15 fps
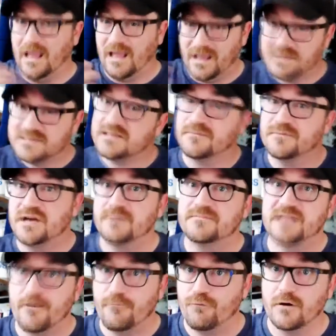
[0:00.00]
And sometimes
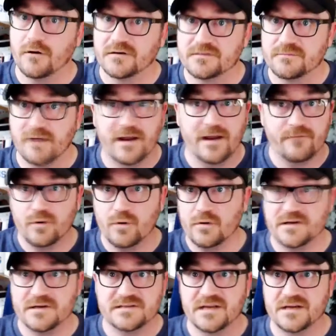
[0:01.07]
that works, right? Every
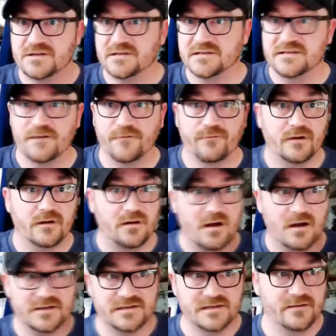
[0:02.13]
organization's different,
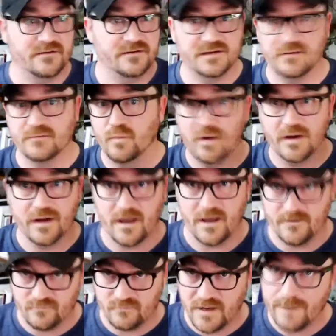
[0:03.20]
cost centers and whatnot,
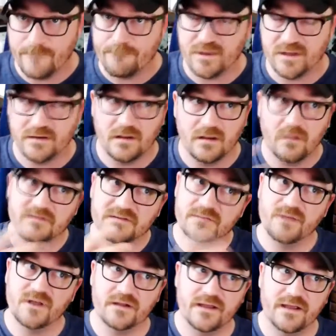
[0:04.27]
right? But
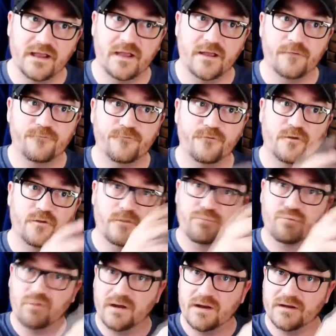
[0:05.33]
ultimately, if the
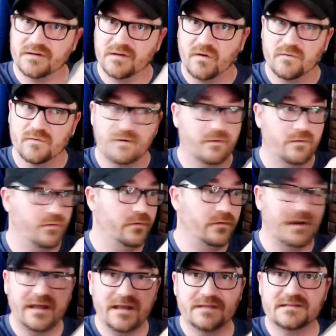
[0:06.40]
product owner who
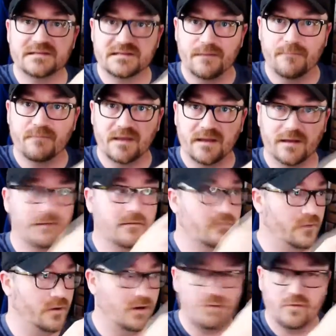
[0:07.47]
needs something,
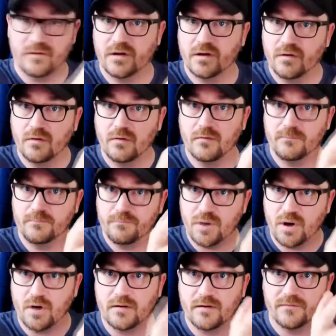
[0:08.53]
a critical
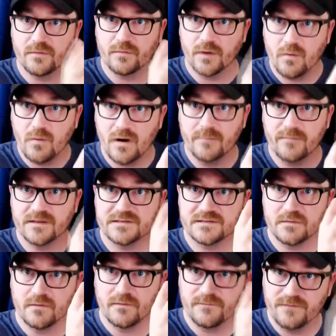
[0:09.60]
part of the requirements
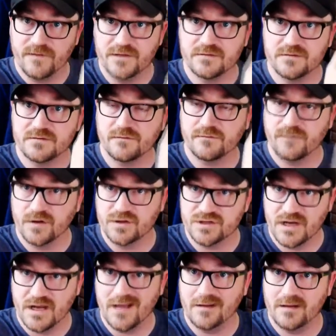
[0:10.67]
or features or
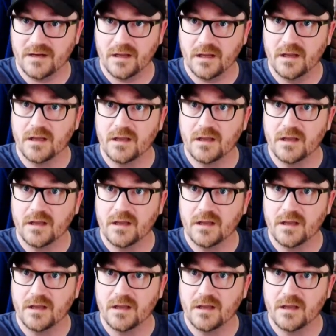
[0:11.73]
functionality,